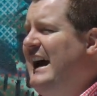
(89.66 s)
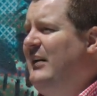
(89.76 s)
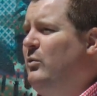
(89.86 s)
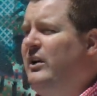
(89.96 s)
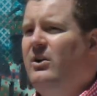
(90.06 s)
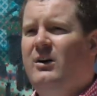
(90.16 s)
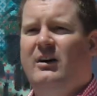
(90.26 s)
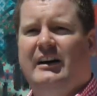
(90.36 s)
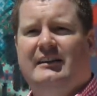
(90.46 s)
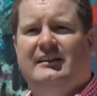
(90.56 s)
and went
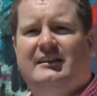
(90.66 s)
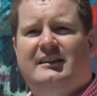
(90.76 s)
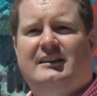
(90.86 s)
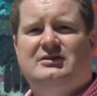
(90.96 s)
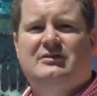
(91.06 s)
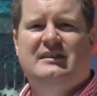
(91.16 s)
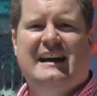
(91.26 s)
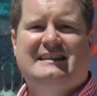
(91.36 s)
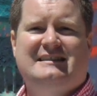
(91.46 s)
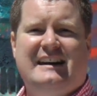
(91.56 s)
on to the
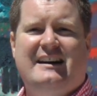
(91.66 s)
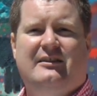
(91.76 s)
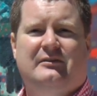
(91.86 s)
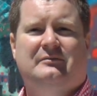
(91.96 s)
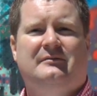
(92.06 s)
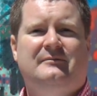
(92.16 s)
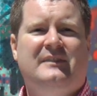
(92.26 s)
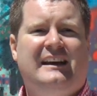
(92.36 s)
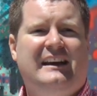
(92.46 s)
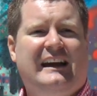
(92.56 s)
next town.
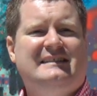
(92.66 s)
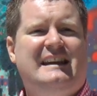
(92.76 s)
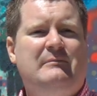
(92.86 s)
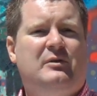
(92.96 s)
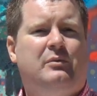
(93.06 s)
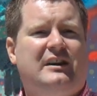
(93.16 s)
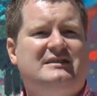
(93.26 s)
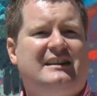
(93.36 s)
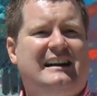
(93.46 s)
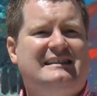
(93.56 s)
And Samuel
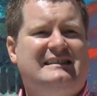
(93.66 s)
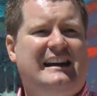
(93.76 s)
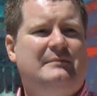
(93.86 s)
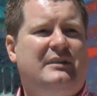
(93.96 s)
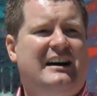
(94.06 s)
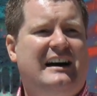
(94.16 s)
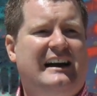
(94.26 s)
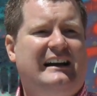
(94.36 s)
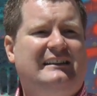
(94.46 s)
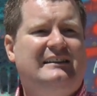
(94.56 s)
Prescott stayed
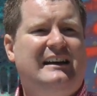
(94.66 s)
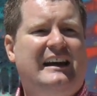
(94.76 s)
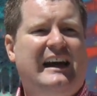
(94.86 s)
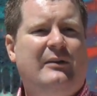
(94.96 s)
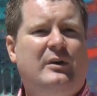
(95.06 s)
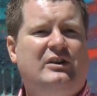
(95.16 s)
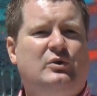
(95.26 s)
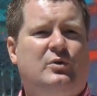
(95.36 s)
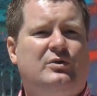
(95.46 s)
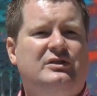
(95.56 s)
behind and
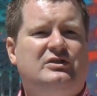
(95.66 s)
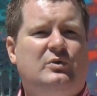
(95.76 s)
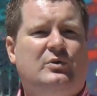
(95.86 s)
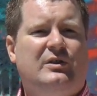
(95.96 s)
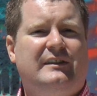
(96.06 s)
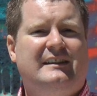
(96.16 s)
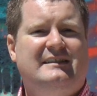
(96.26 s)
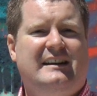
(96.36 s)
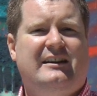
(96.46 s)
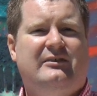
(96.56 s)
went door to door in the
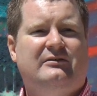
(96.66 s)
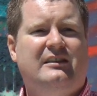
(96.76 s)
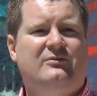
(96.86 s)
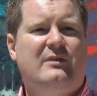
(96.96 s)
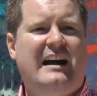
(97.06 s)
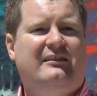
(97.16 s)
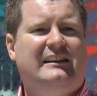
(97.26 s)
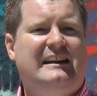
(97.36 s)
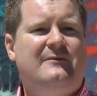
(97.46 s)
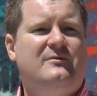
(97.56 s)
town and
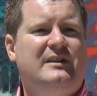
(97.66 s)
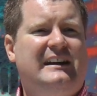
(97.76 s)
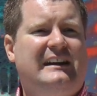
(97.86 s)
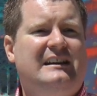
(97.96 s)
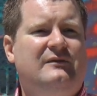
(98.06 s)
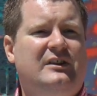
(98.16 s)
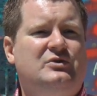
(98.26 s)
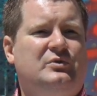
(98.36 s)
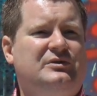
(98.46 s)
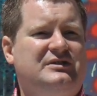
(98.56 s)
rallied every
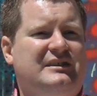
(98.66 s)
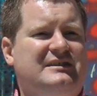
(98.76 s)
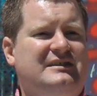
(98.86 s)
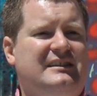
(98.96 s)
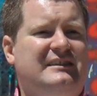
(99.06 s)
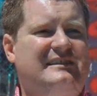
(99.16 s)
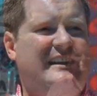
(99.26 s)
individual citizen in the